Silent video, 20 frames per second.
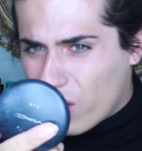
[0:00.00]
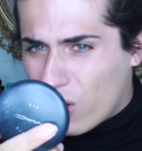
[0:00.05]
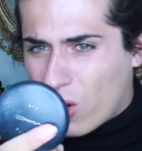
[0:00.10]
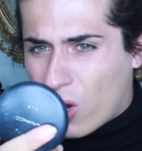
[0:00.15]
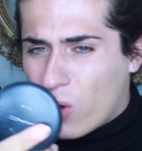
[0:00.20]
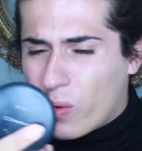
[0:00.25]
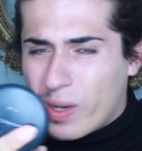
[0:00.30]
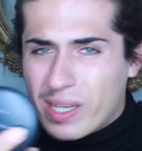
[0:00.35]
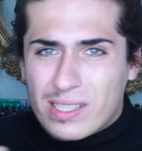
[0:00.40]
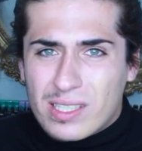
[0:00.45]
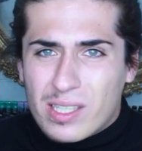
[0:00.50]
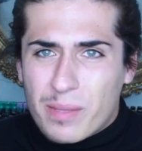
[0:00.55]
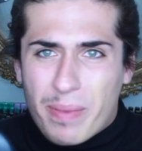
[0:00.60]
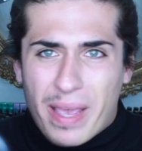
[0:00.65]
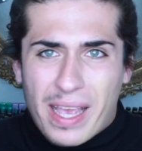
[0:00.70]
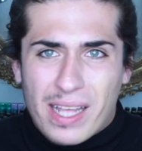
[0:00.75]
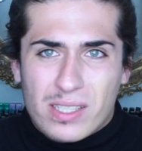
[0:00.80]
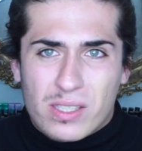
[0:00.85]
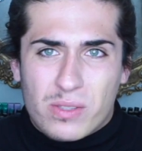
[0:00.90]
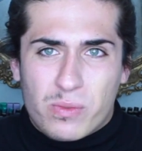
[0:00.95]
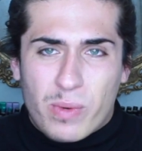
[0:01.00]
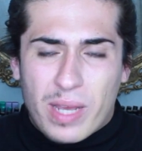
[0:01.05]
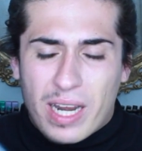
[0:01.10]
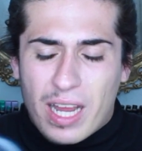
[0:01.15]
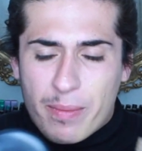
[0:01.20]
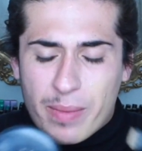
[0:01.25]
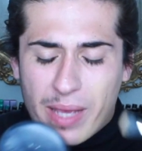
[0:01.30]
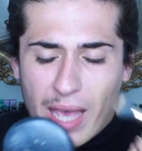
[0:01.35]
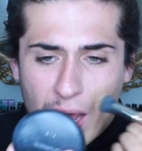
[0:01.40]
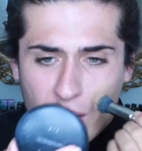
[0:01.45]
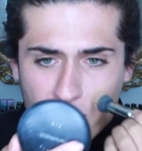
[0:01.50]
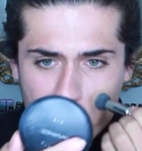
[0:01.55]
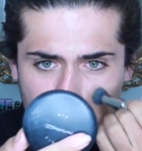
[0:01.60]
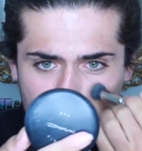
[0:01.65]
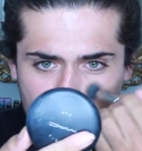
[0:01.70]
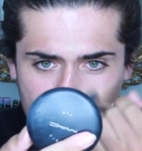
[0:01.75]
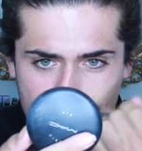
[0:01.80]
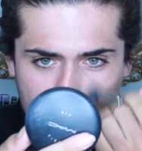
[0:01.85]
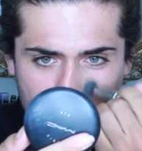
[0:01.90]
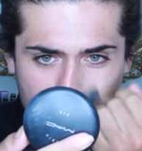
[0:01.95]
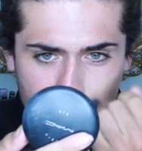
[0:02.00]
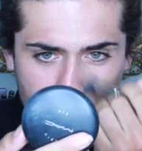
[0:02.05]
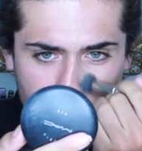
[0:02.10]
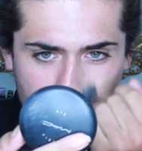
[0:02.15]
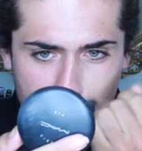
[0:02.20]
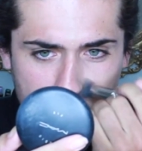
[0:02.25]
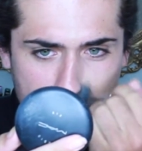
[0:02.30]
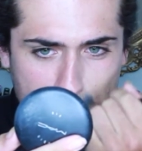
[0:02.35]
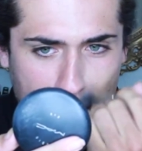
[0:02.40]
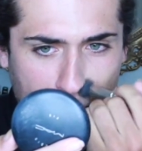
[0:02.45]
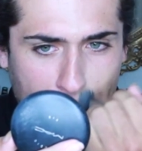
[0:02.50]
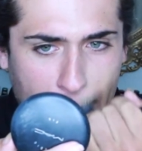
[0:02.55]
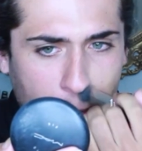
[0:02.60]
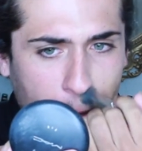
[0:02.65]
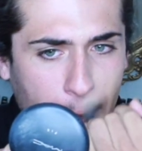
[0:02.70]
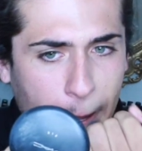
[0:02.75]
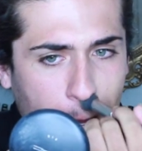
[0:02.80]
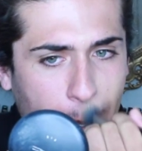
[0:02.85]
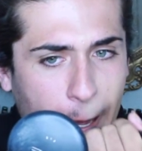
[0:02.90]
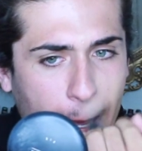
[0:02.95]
It always depends. When I'm out in the sun for a day,